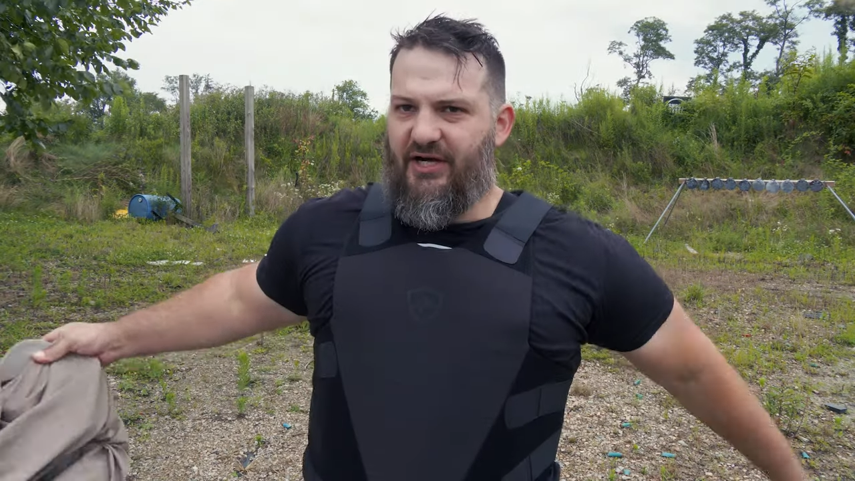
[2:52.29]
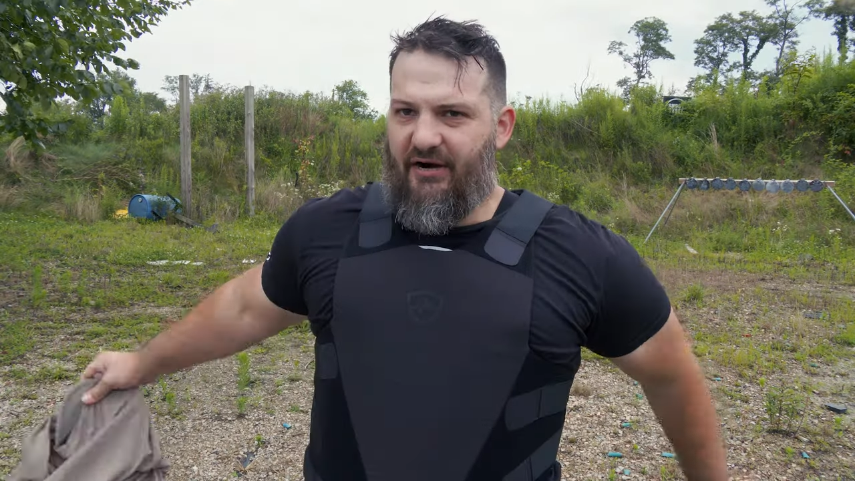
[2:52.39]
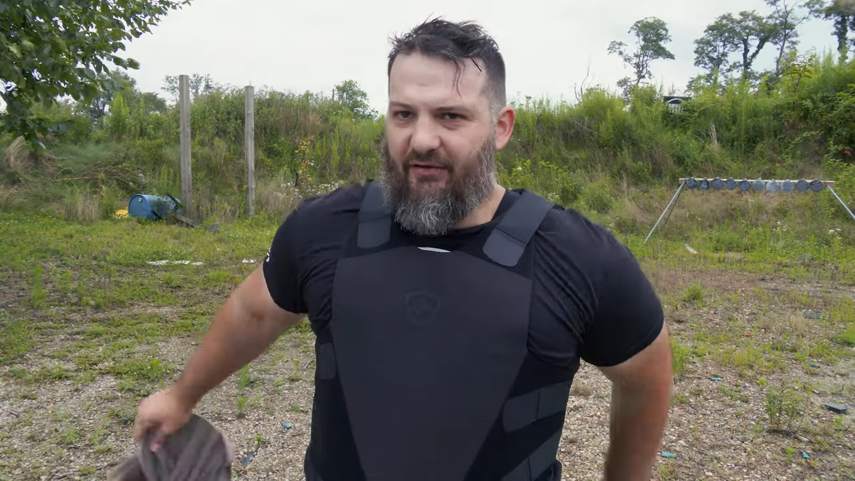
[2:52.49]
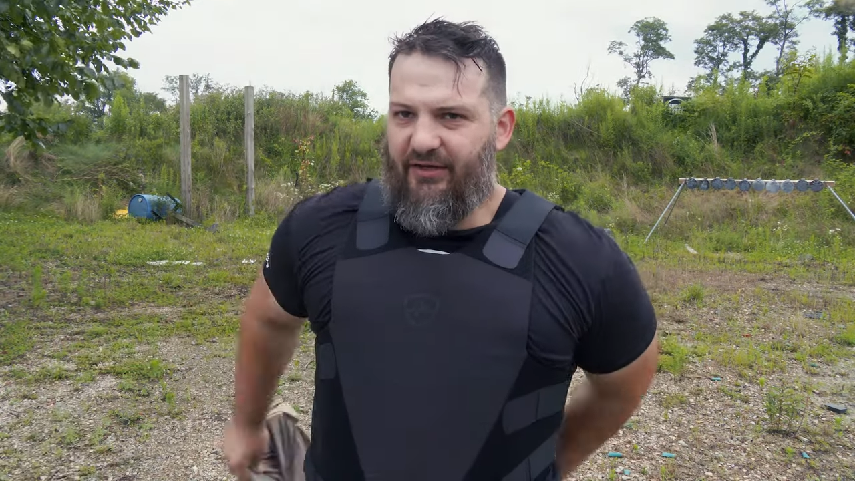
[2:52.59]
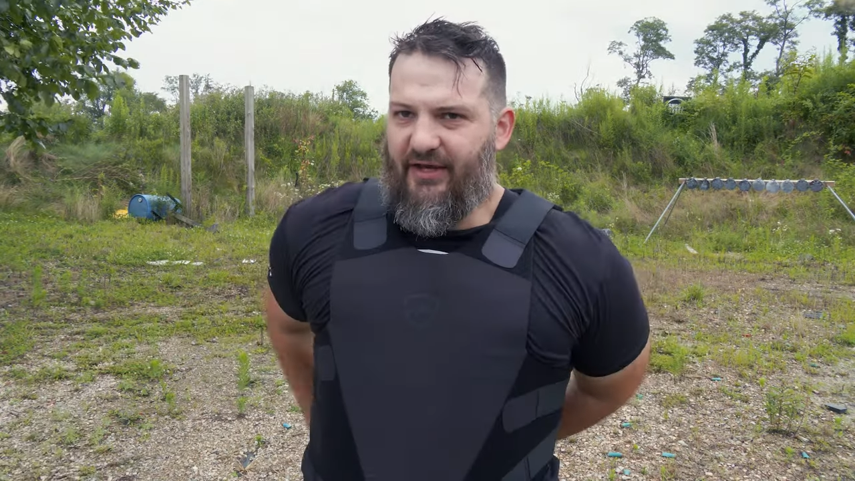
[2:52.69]
and
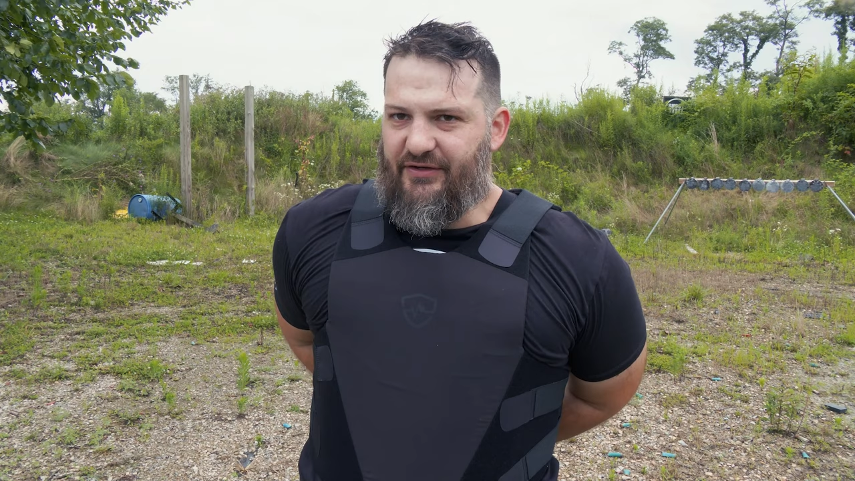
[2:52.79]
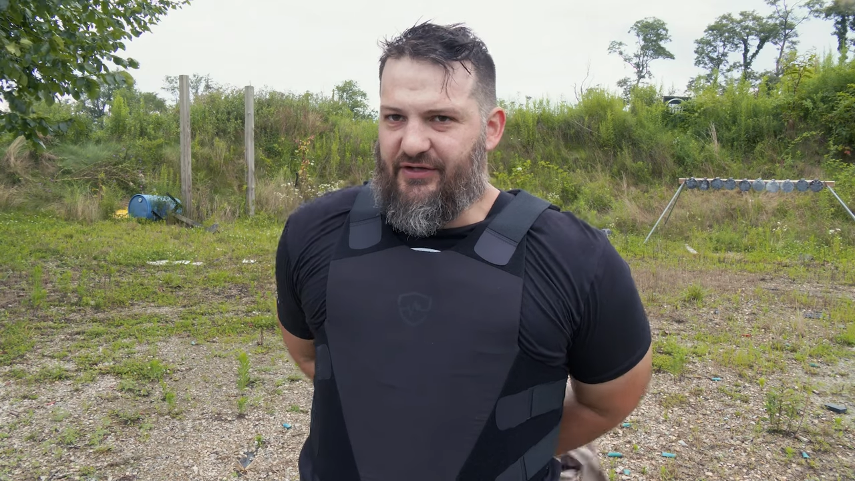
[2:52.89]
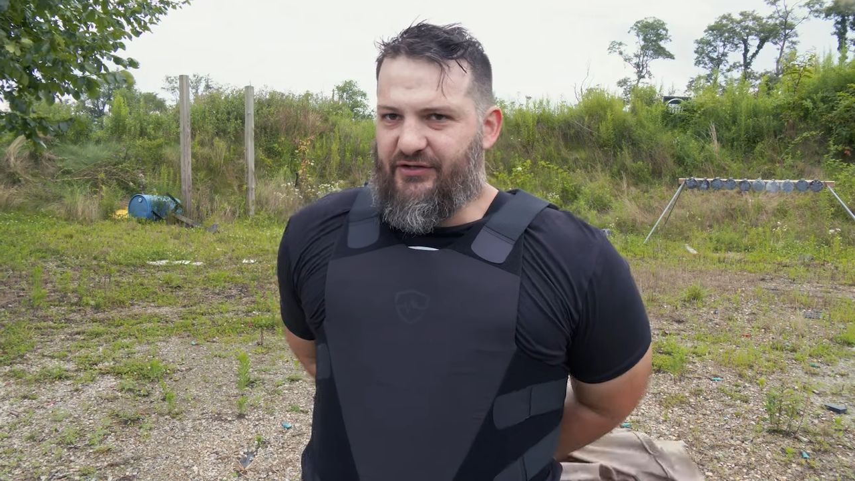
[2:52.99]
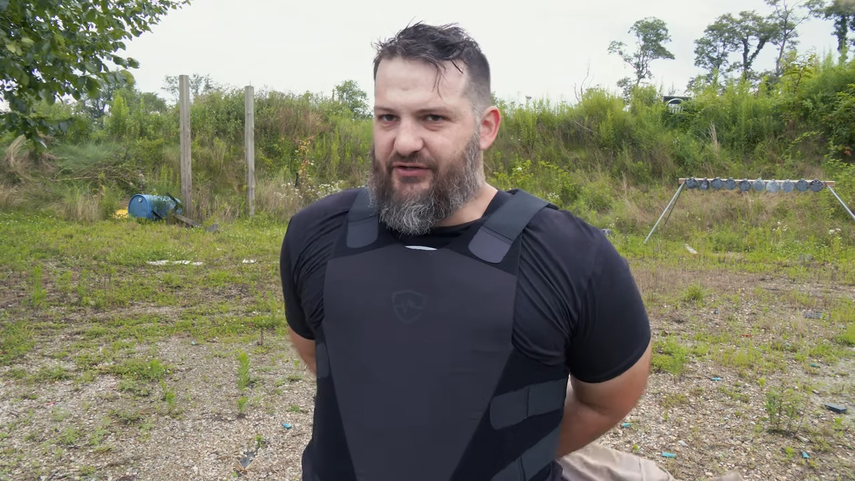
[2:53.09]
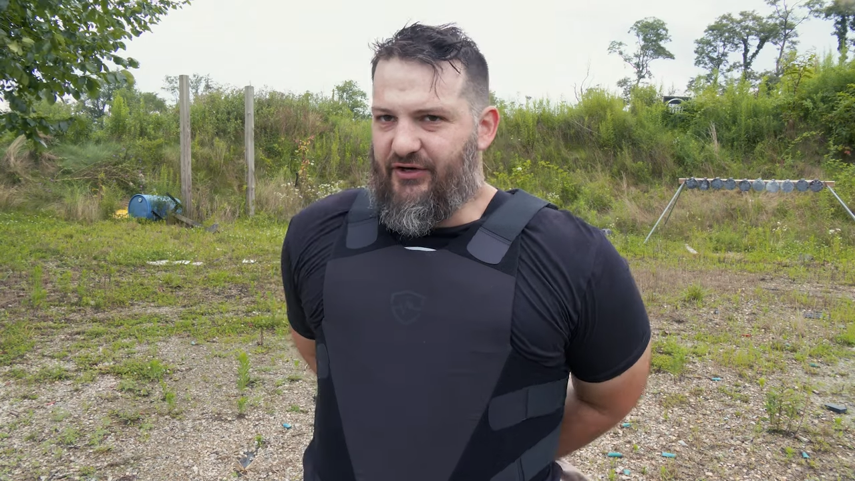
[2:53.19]
everything is
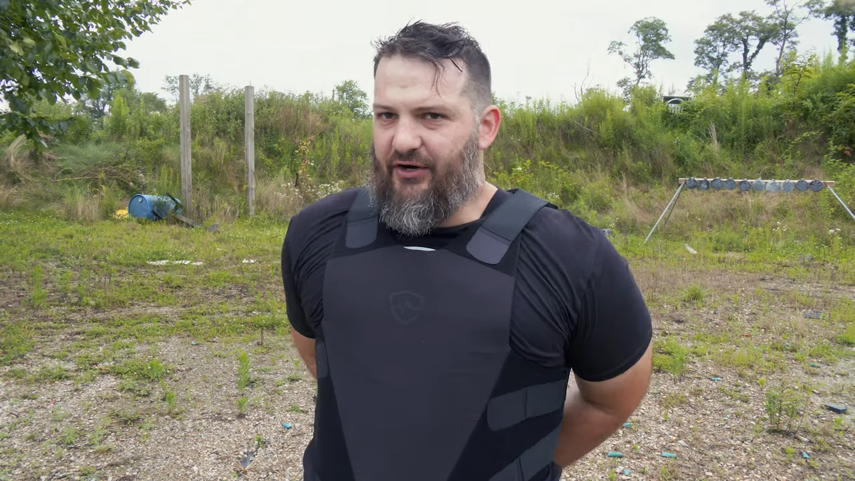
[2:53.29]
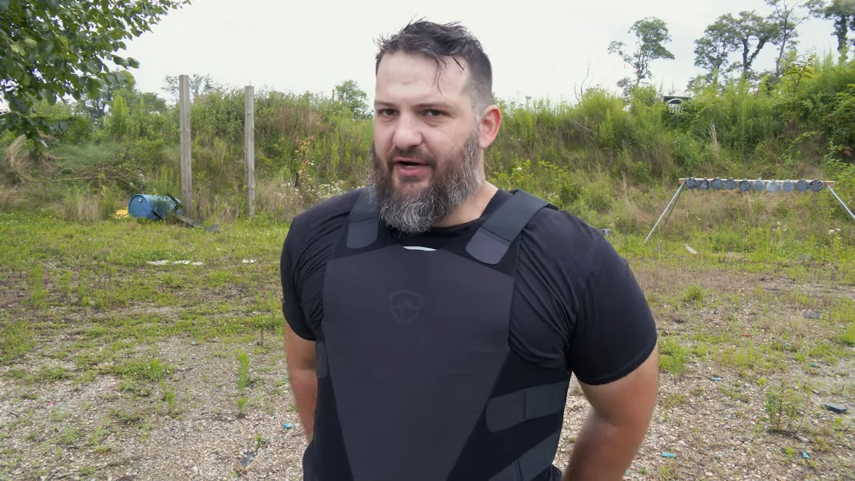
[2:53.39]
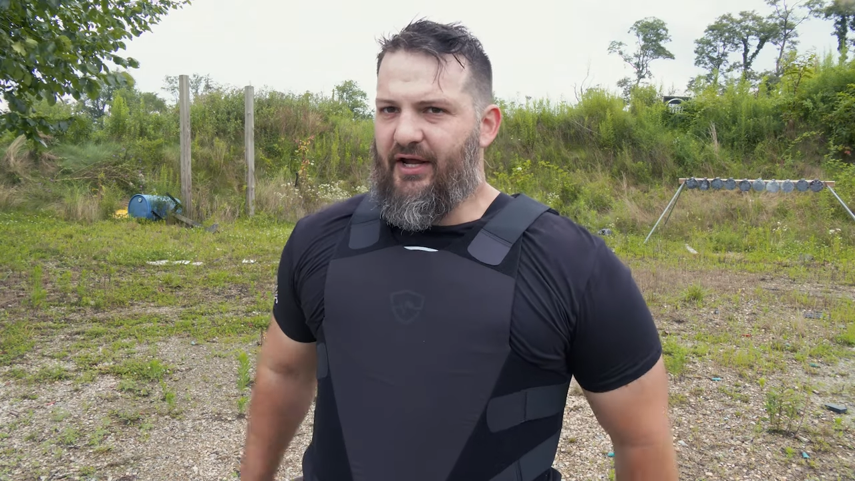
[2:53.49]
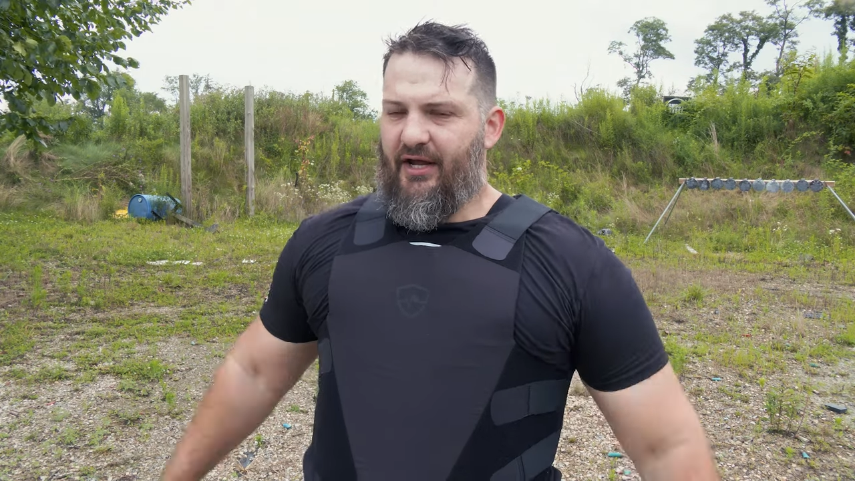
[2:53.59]
concerned,